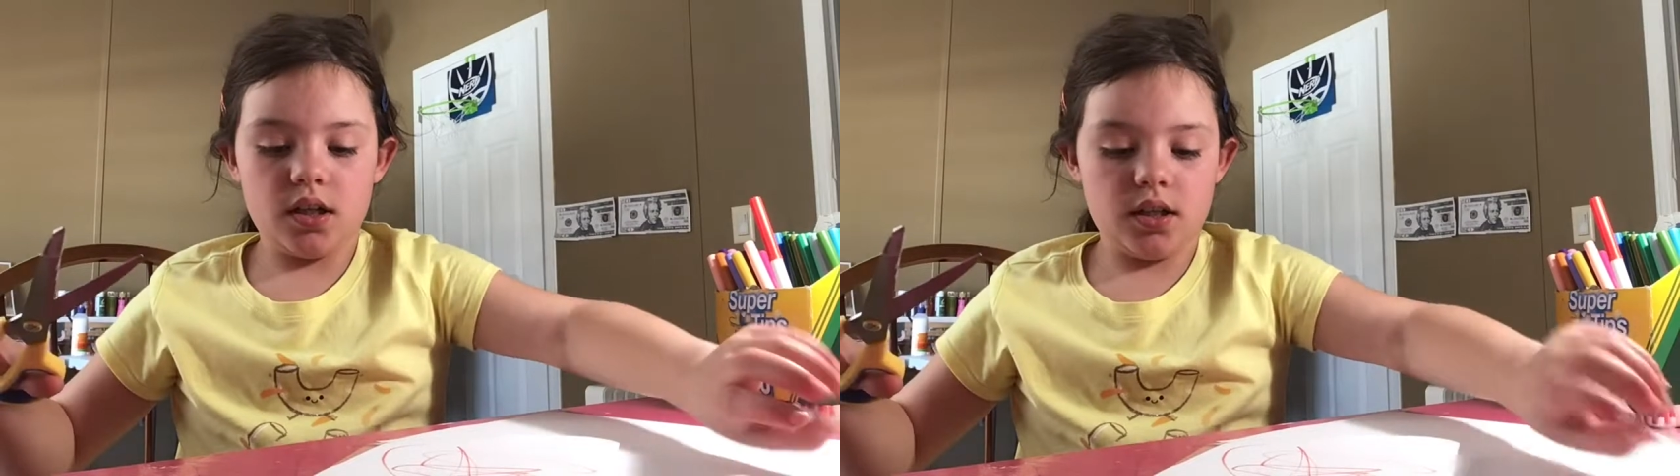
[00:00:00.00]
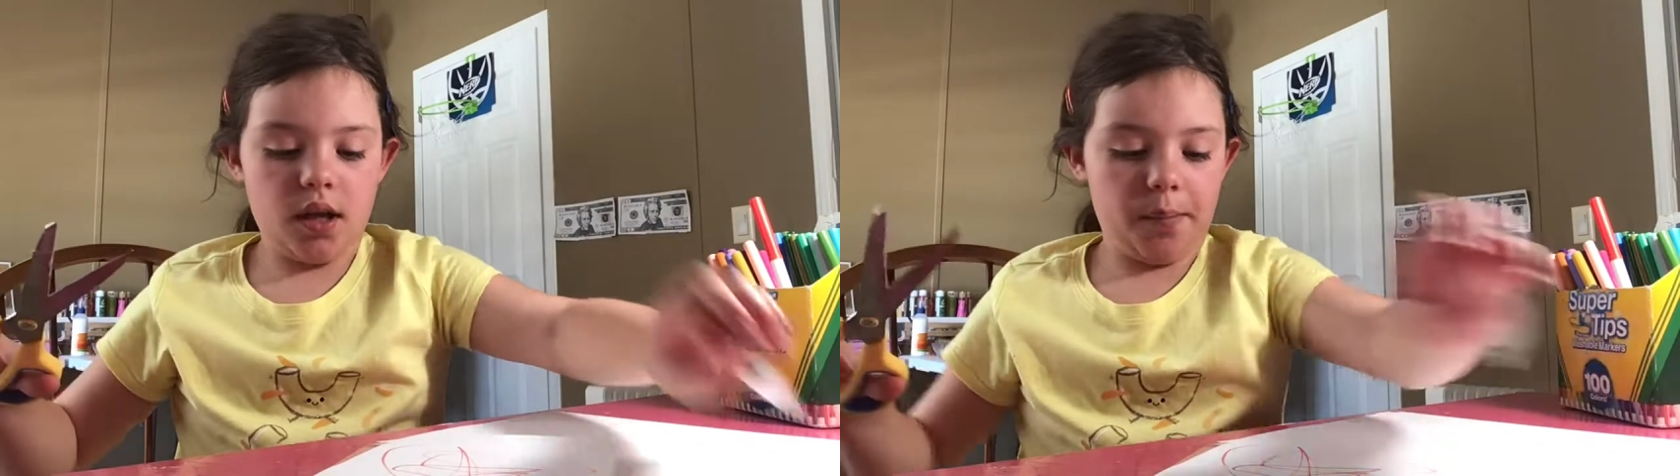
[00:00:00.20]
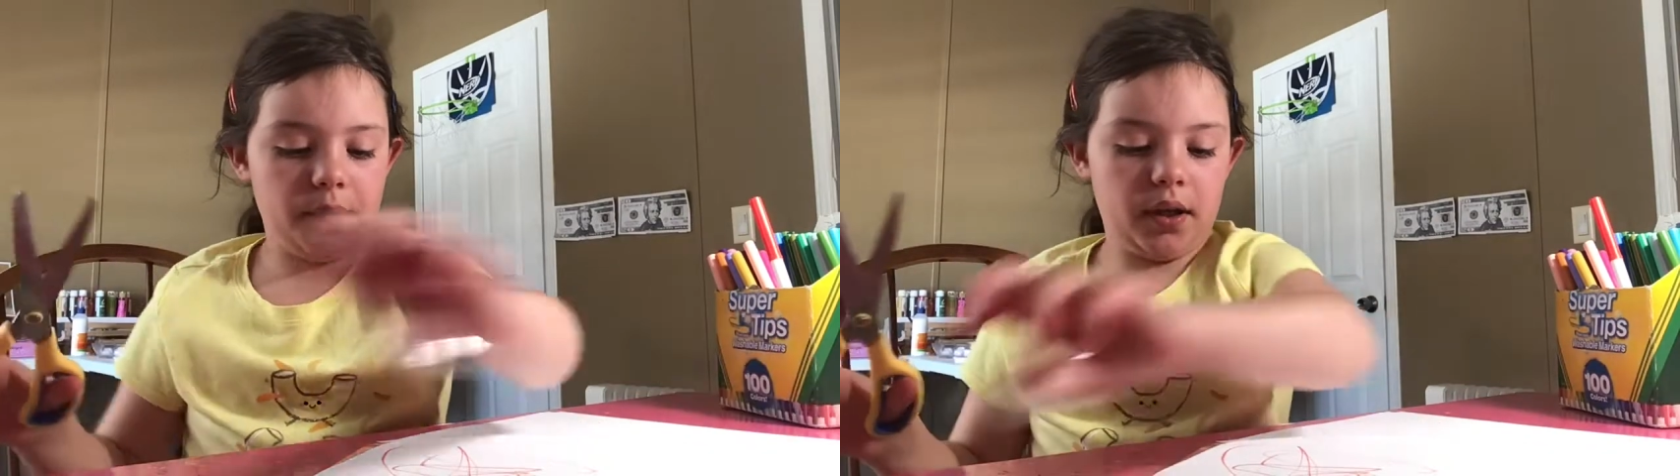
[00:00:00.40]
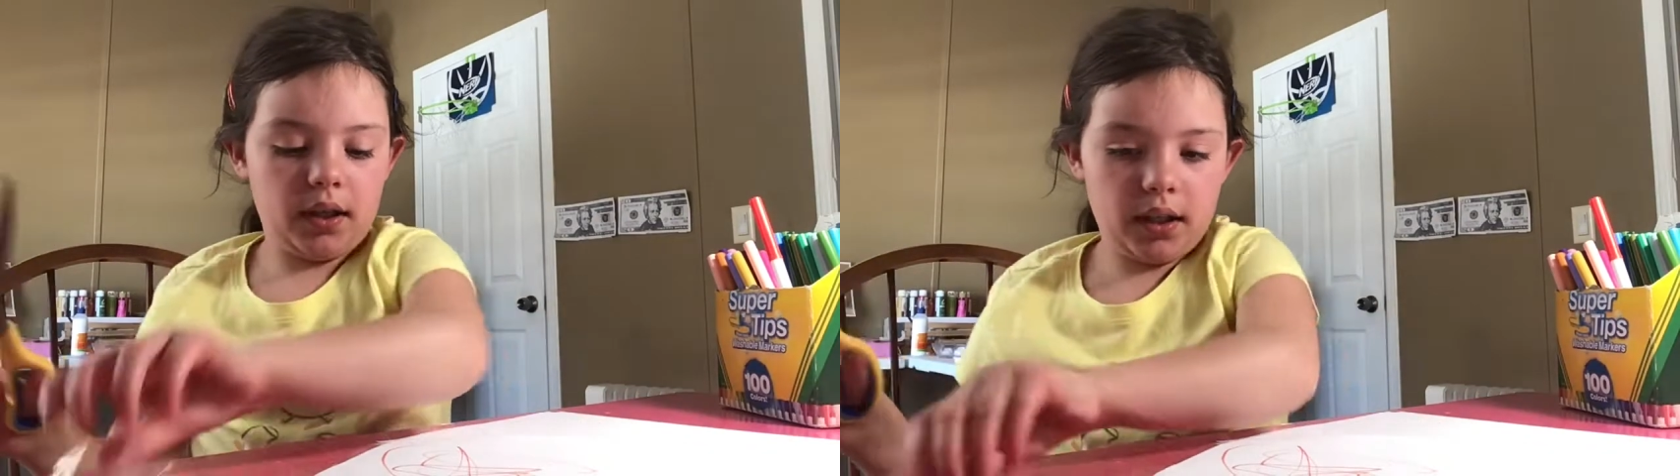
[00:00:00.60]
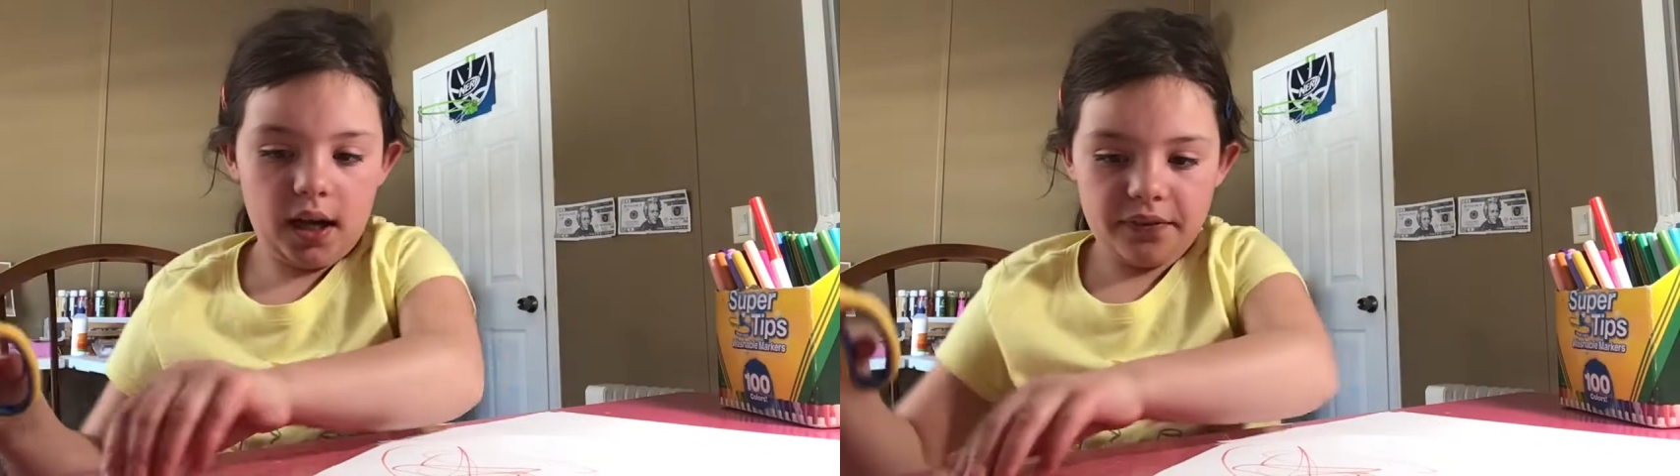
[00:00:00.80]
Yep, you're
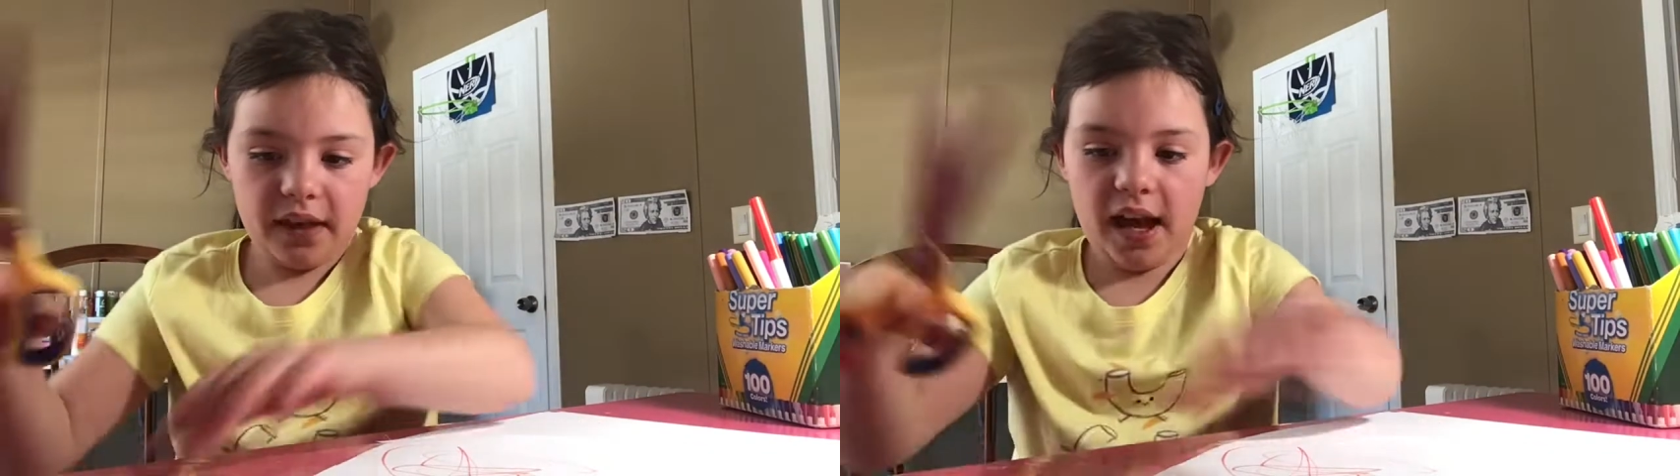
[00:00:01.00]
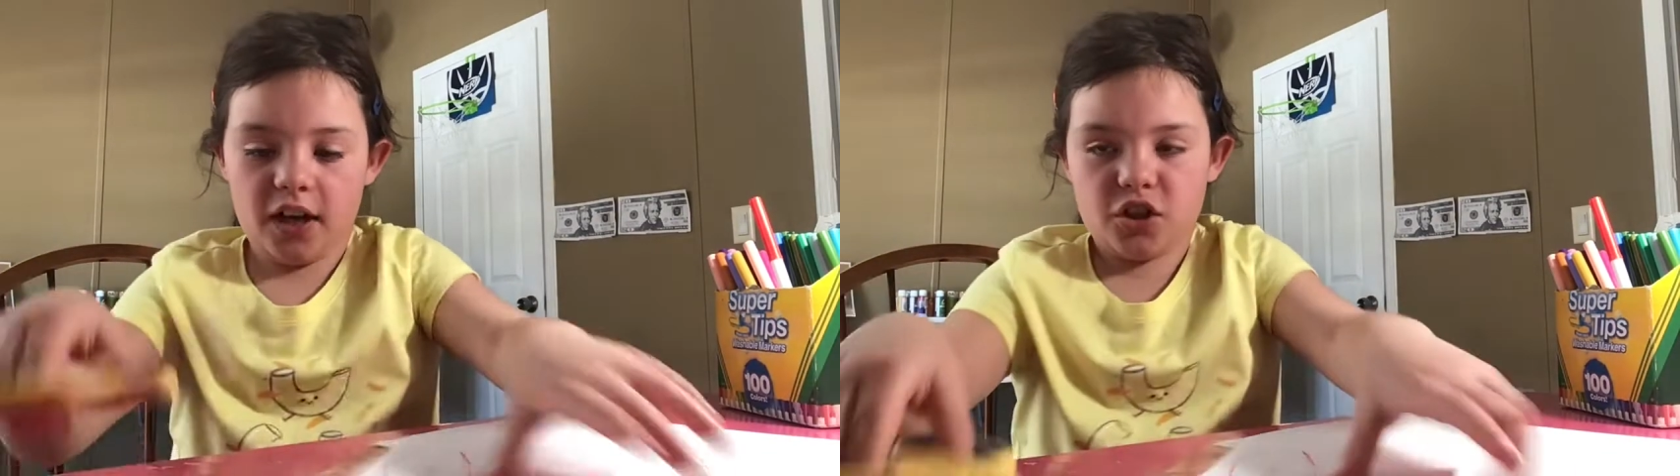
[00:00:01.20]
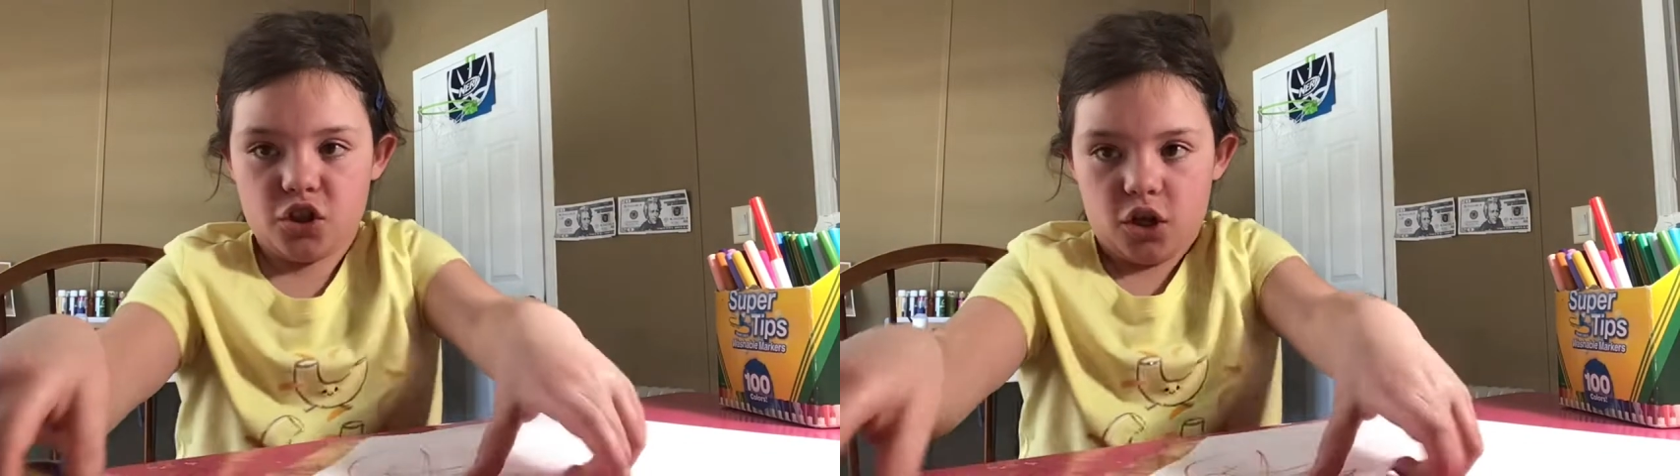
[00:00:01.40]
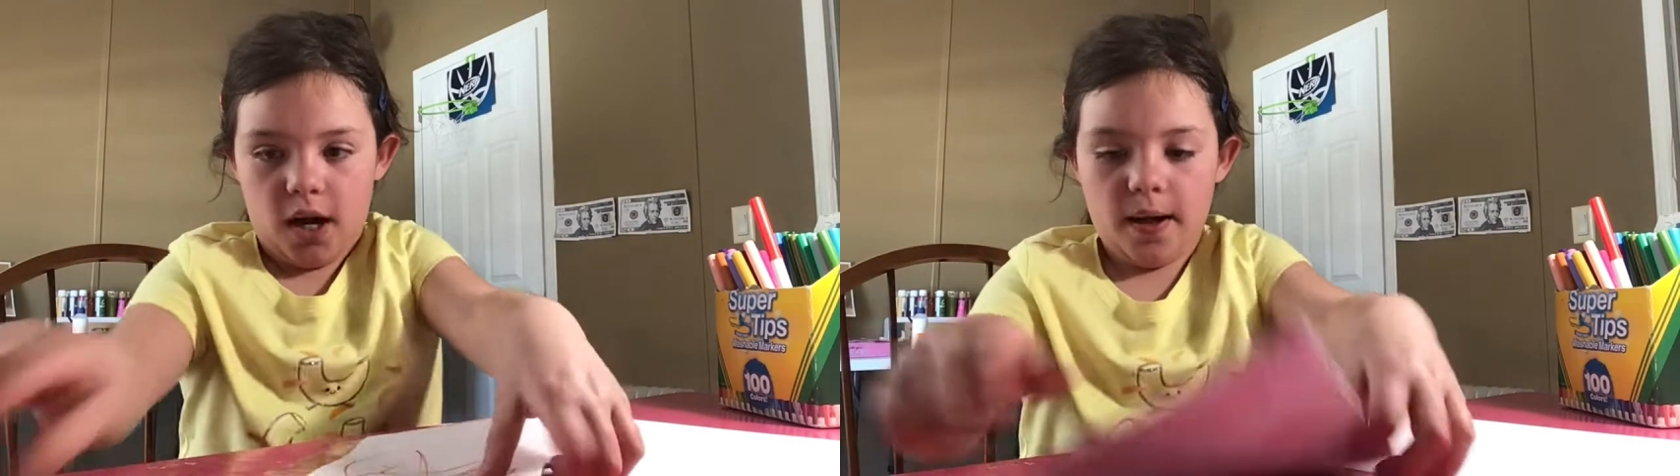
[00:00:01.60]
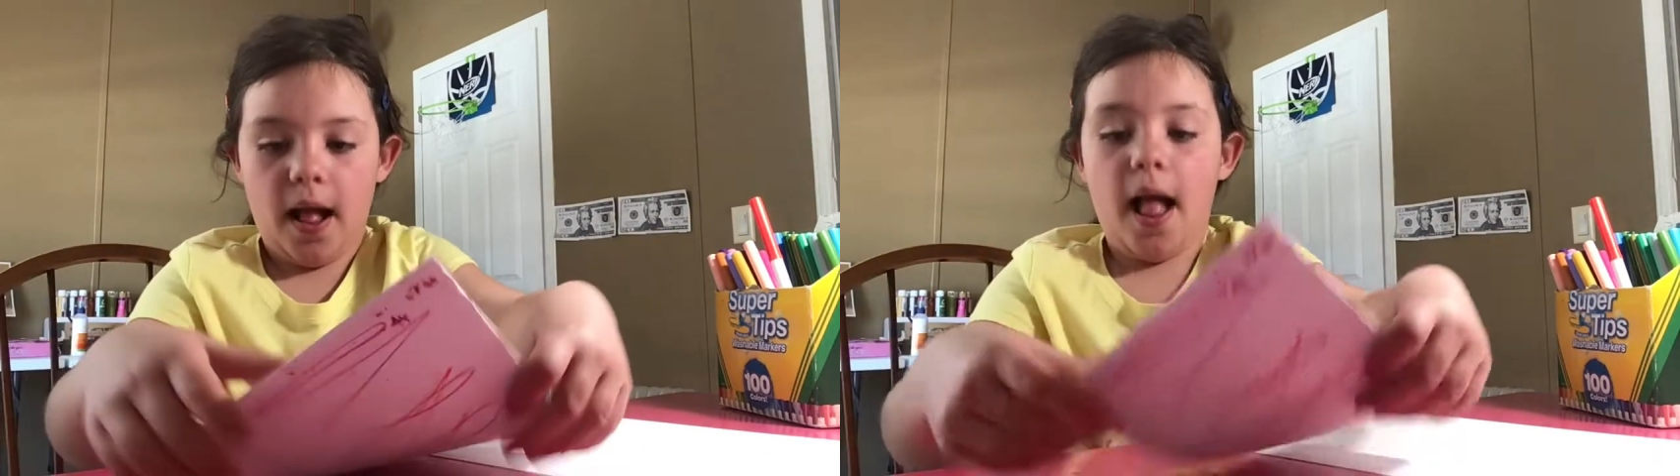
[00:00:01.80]
gonna cut the extra,